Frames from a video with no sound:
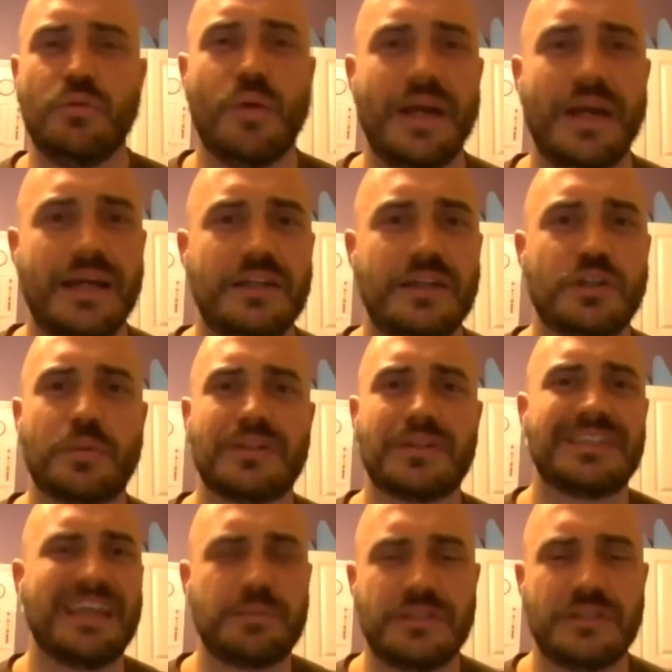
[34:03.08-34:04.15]
ways your
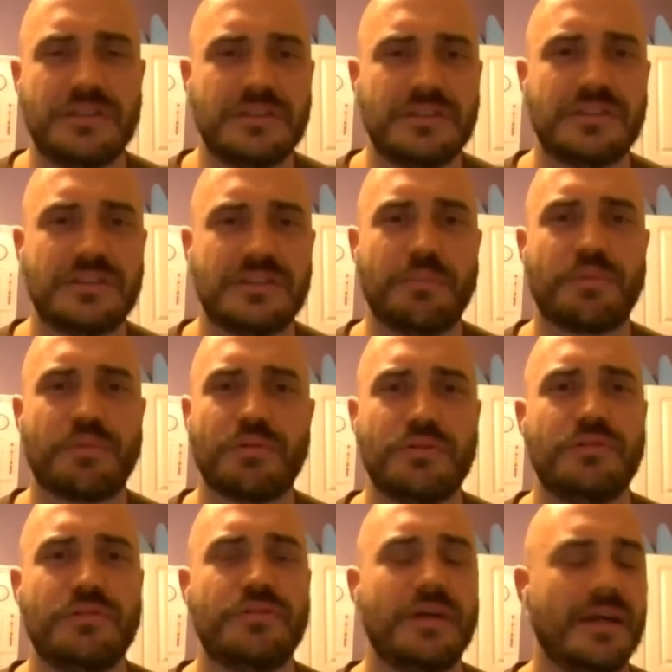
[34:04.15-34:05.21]
perceptions
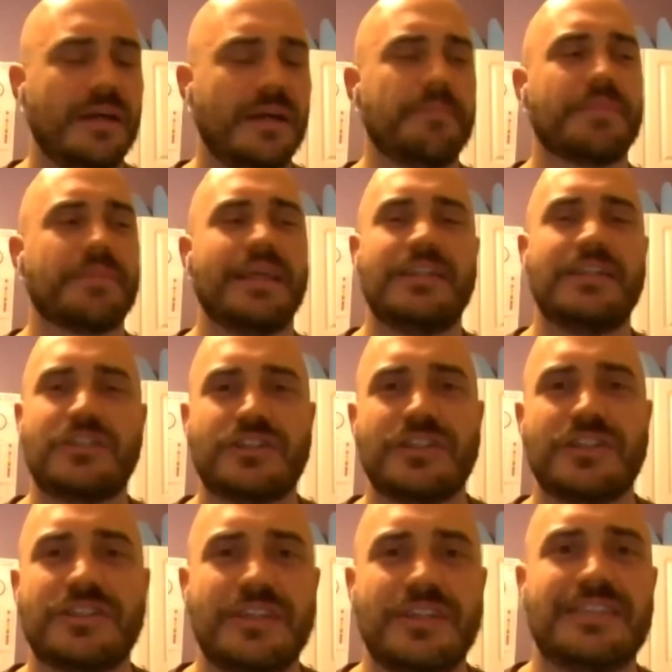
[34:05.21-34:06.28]
improve it's
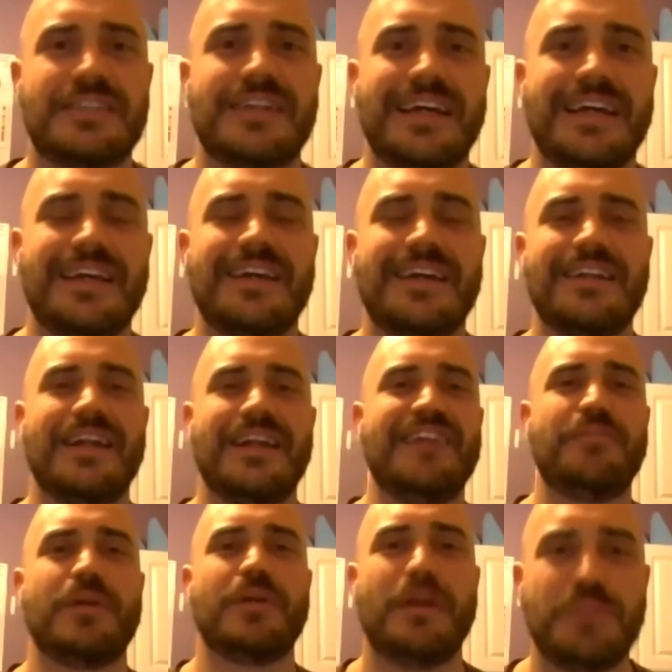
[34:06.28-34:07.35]
just it's like life
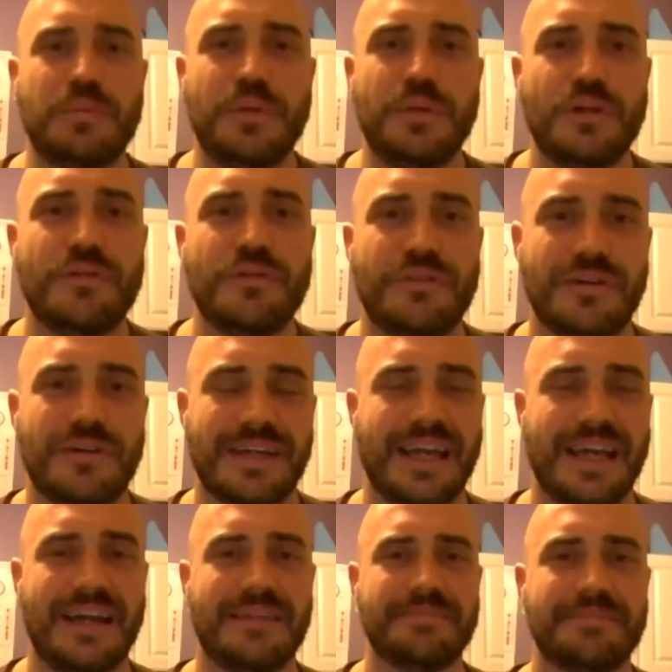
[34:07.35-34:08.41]
becomes beautiful
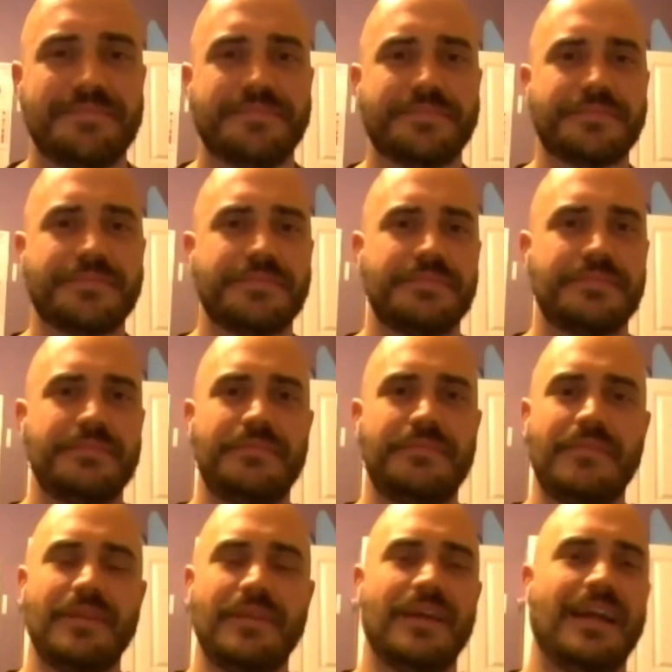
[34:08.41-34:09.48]
again yeah
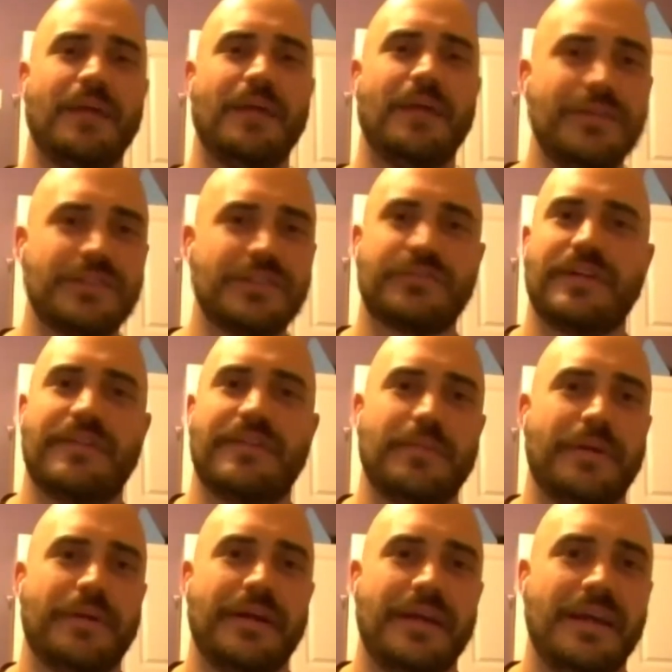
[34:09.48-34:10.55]
and i want this for
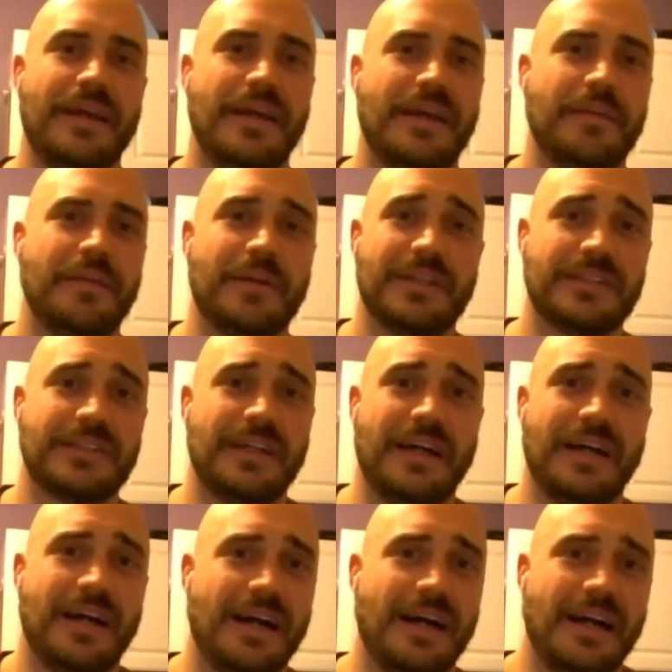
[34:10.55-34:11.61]
everybody because
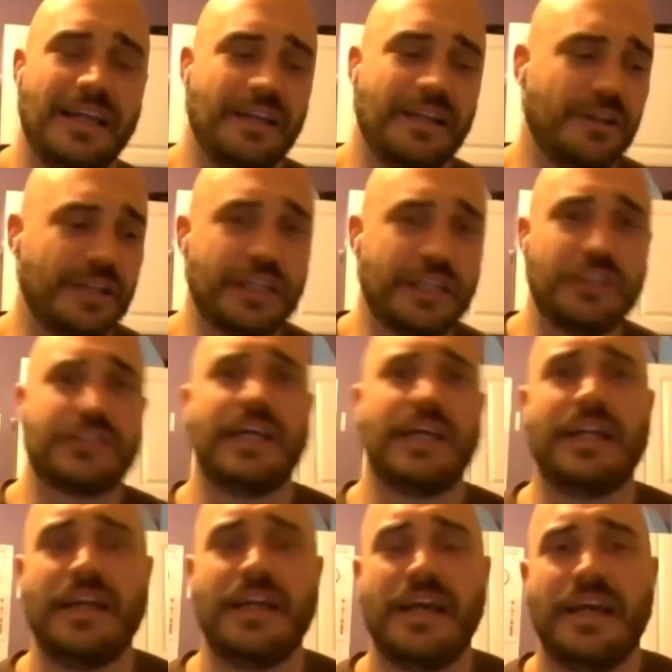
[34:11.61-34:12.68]
like you
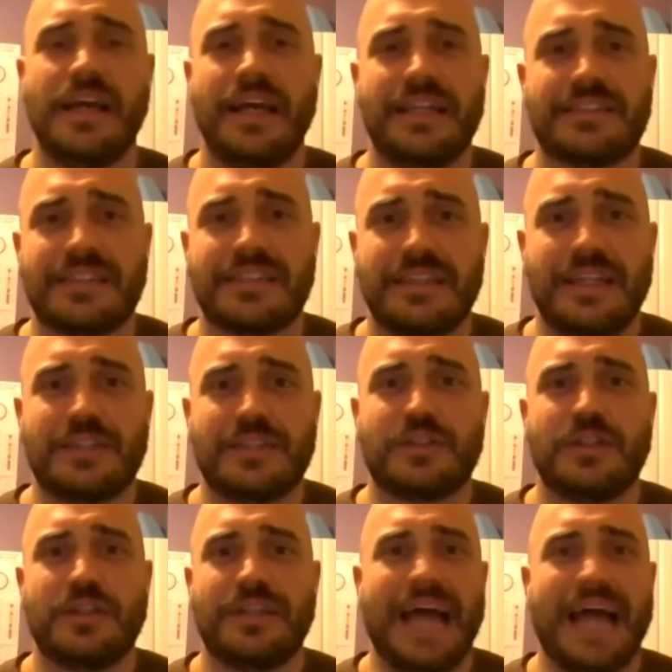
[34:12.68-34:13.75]
said it's
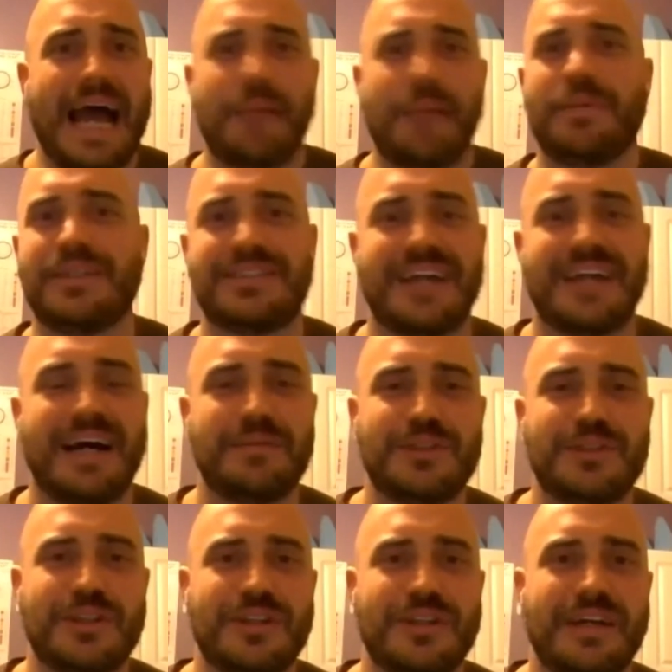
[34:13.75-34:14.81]
it's the happiest times
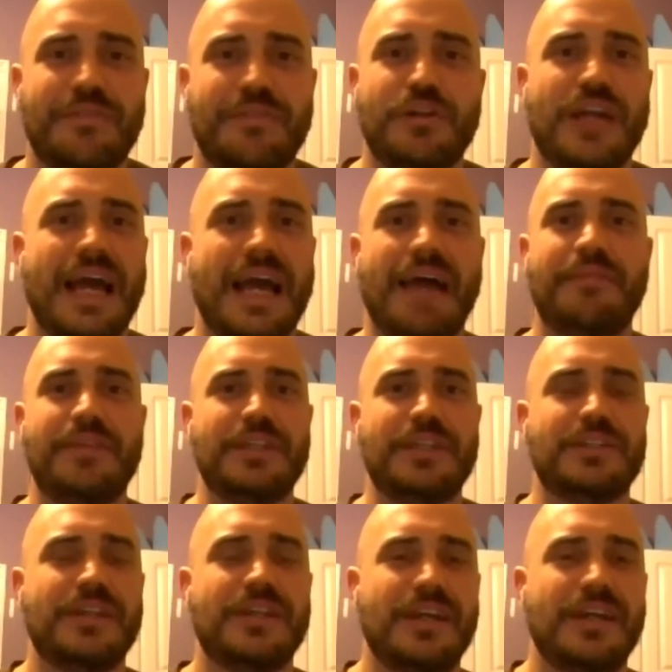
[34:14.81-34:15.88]
in your life when you have
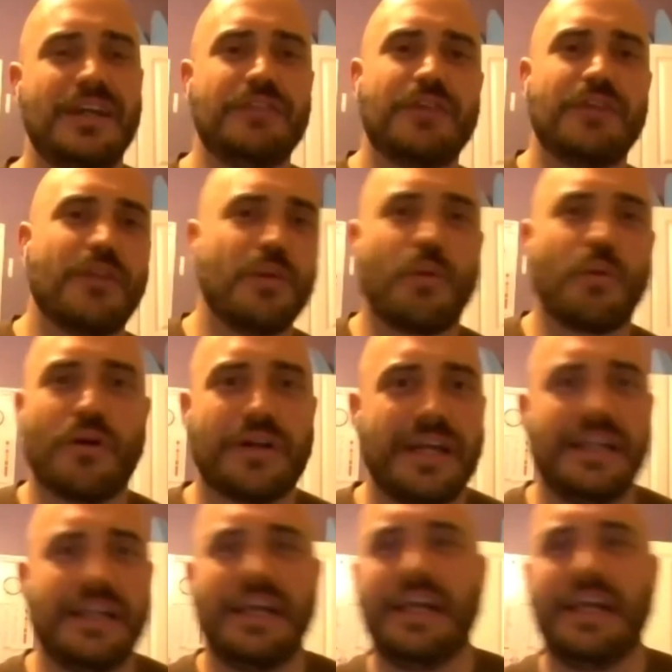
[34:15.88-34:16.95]
these you've done the work
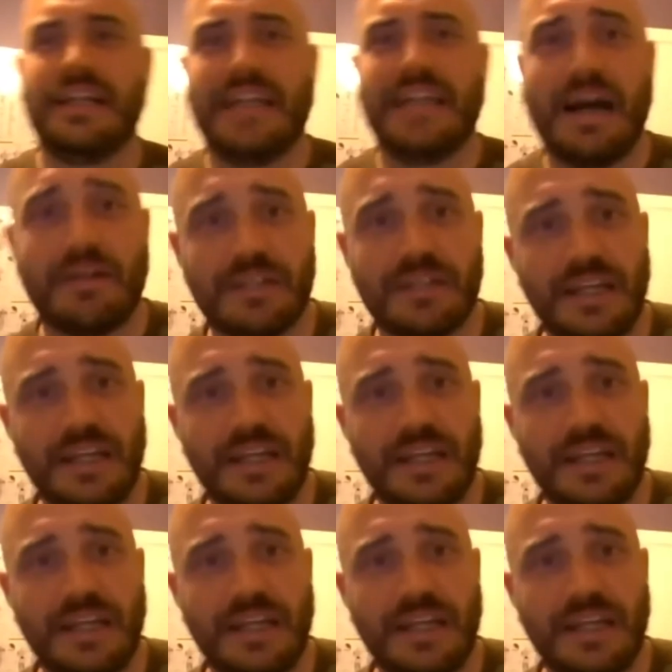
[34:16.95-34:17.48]
and and now it,